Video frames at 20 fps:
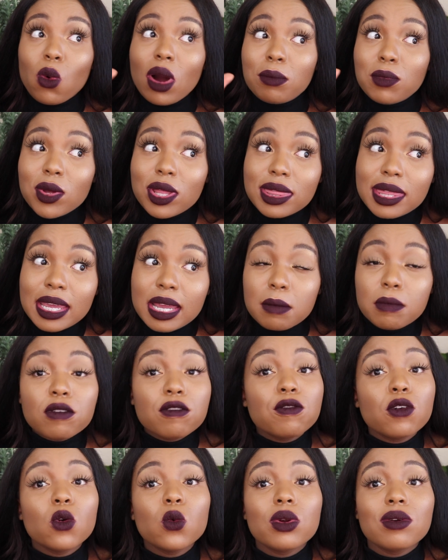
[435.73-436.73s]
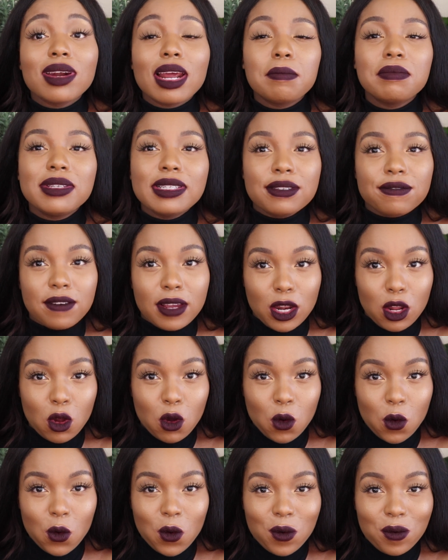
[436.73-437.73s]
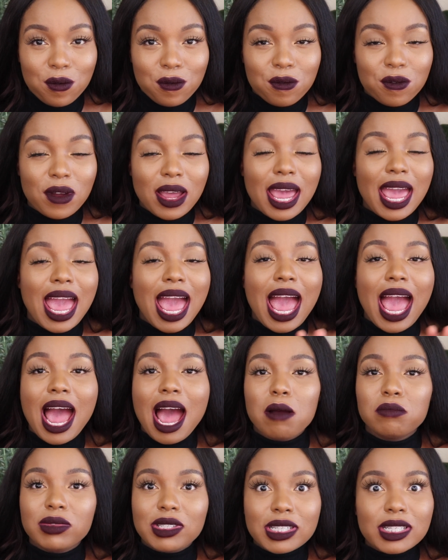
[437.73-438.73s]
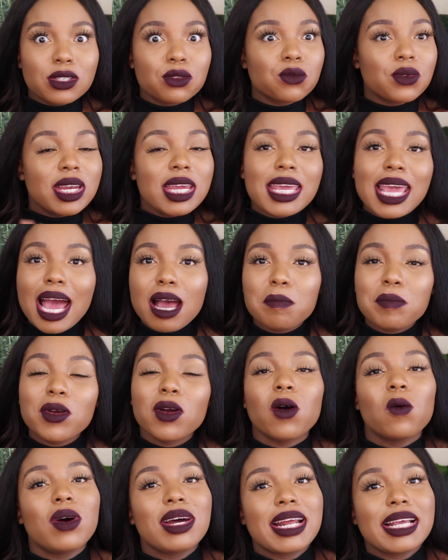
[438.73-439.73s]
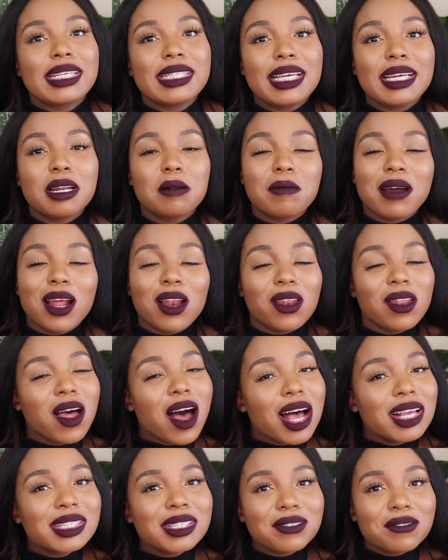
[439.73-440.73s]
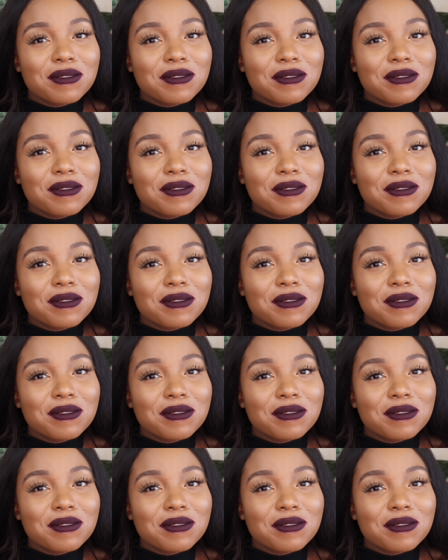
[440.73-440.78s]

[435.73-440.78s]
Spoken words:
one more thing before we wrap this video off, I'm just recapping on what I said in my last